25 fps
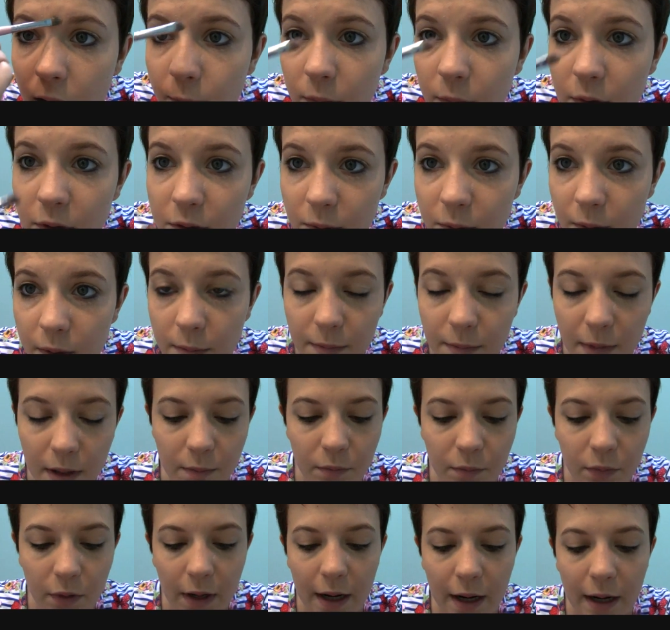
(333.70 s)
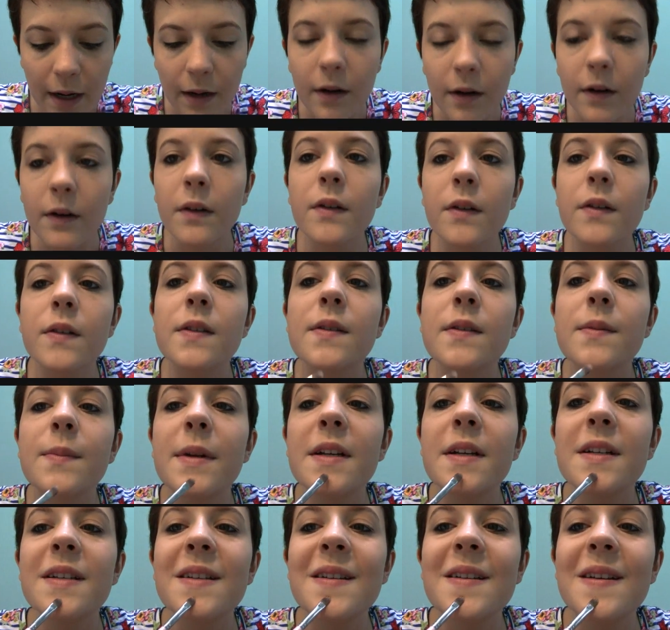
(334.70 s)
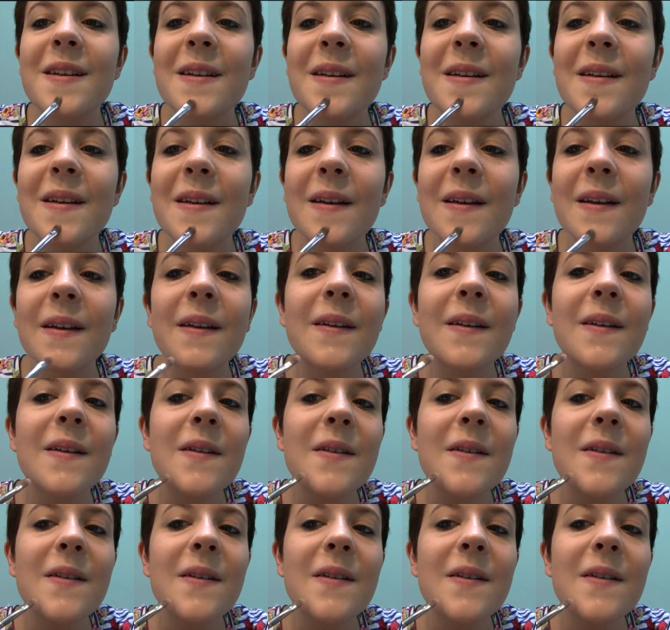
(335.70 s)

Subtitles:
between my brows, my chin,